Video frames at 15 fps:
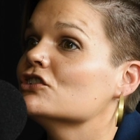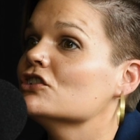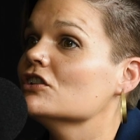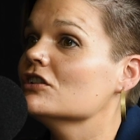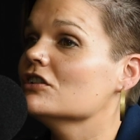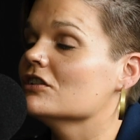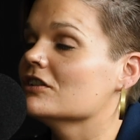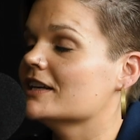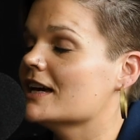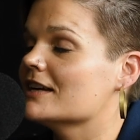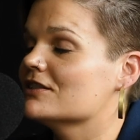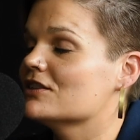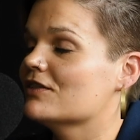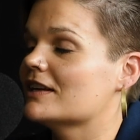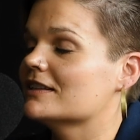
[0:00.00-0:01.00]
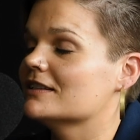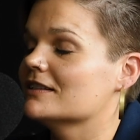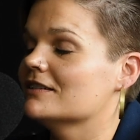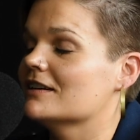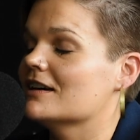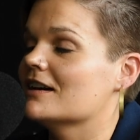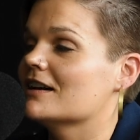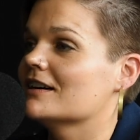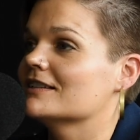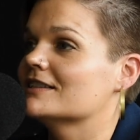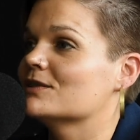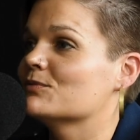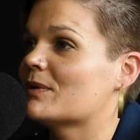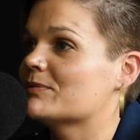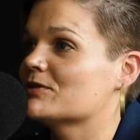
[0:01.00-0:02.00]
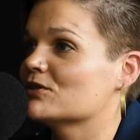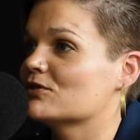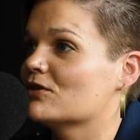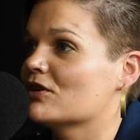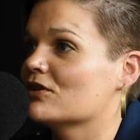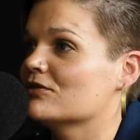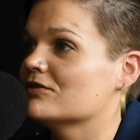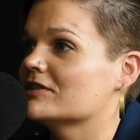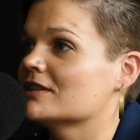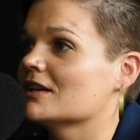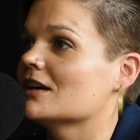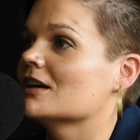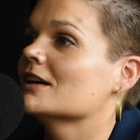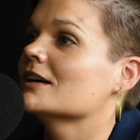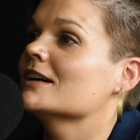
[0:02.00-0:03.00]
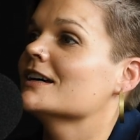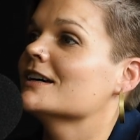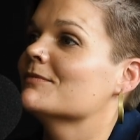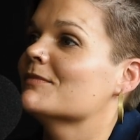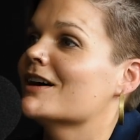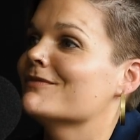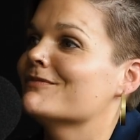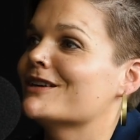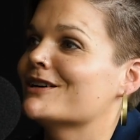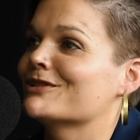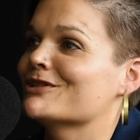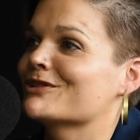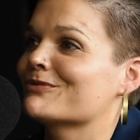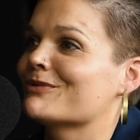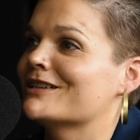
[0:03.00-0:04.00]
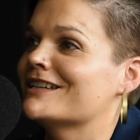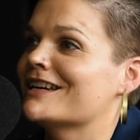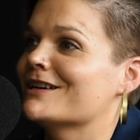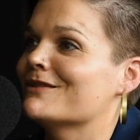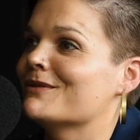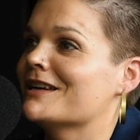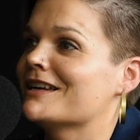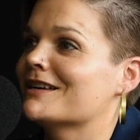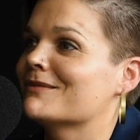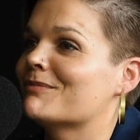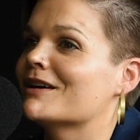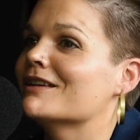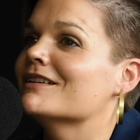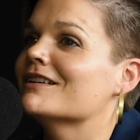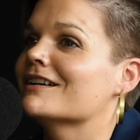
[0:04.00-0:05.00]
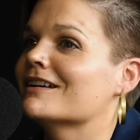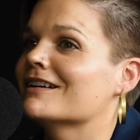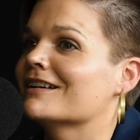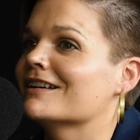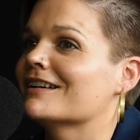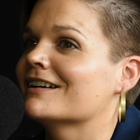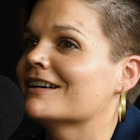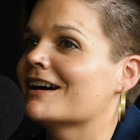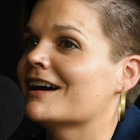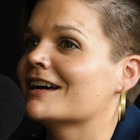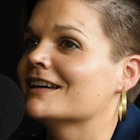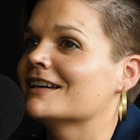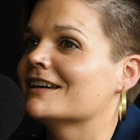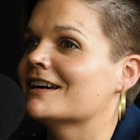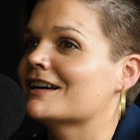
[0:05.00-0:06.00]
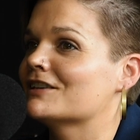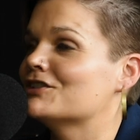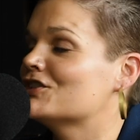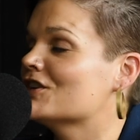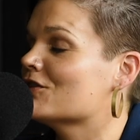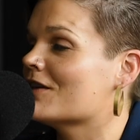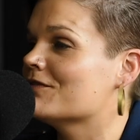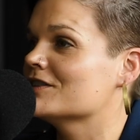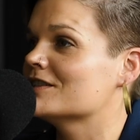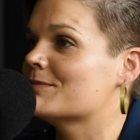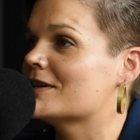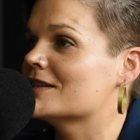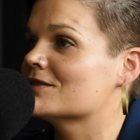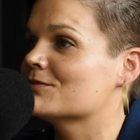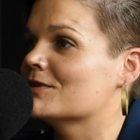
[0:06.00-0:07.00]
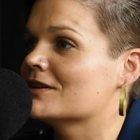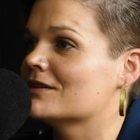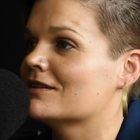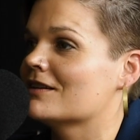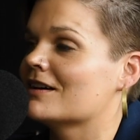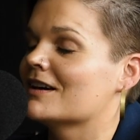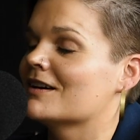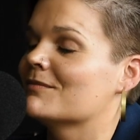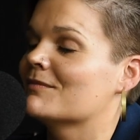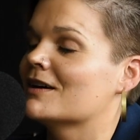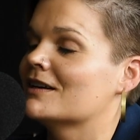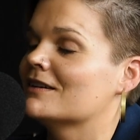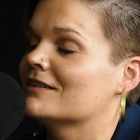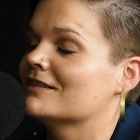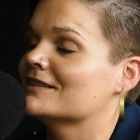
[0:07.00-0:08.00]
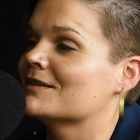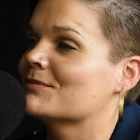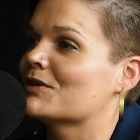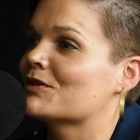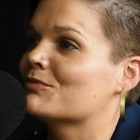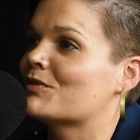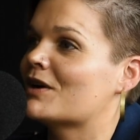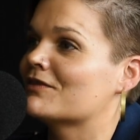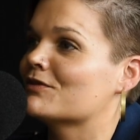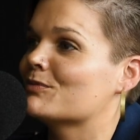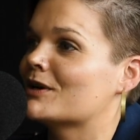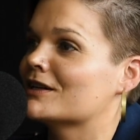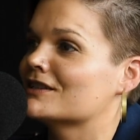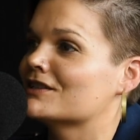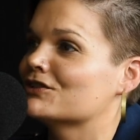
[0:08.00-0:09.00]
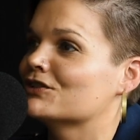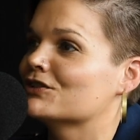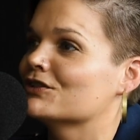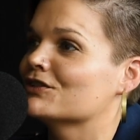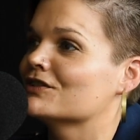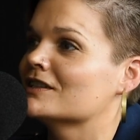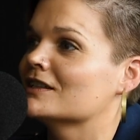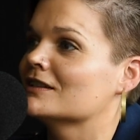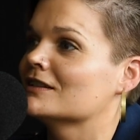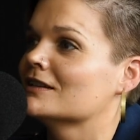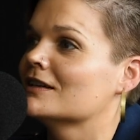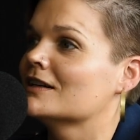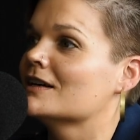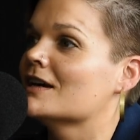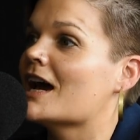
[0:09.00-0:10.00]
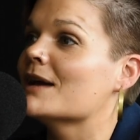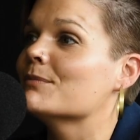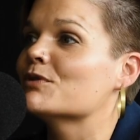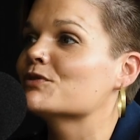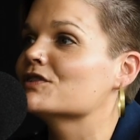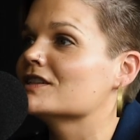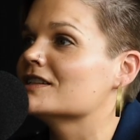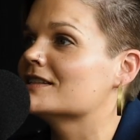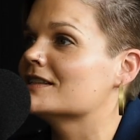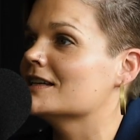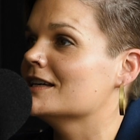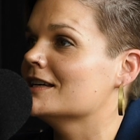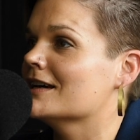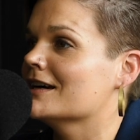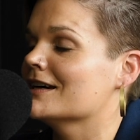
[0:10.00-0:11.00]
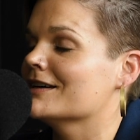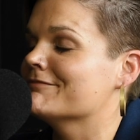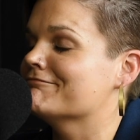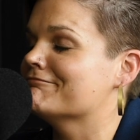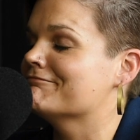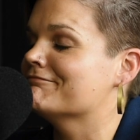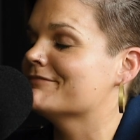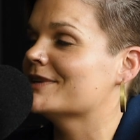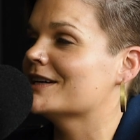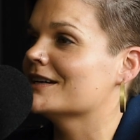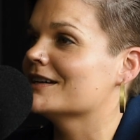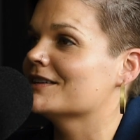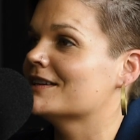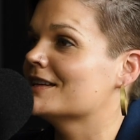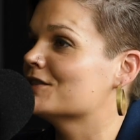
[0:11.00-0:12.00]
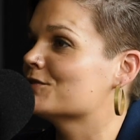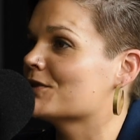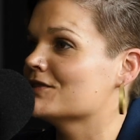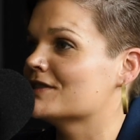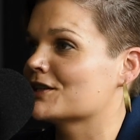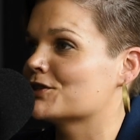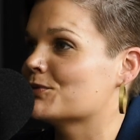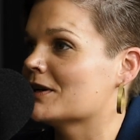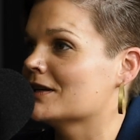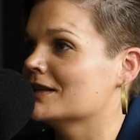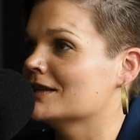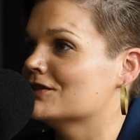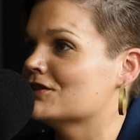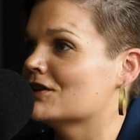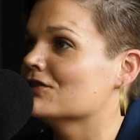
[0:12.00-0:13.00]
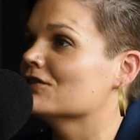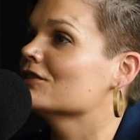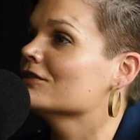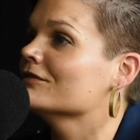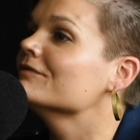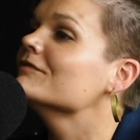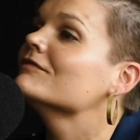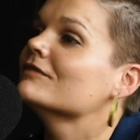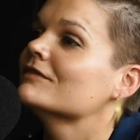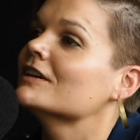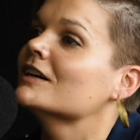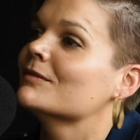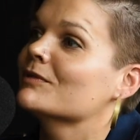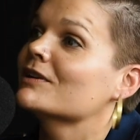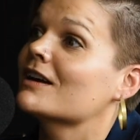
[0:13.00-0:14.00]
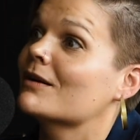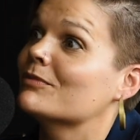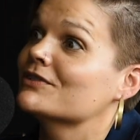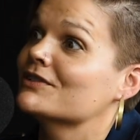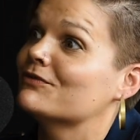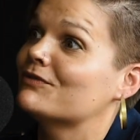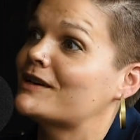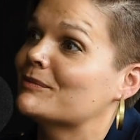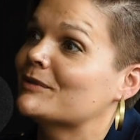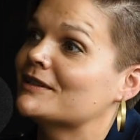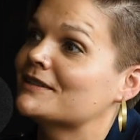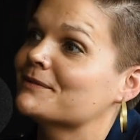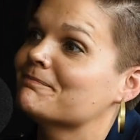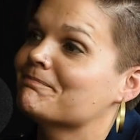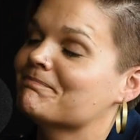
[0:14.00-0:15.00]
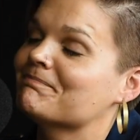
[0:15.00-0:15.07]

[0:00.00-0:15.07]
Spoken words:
Sure. Yeah. So that's in it's Webster Groves. I'm there just one day a week, but I share office space with some other private practitioners, and I mostly see things around sexuality and gender in couples and families.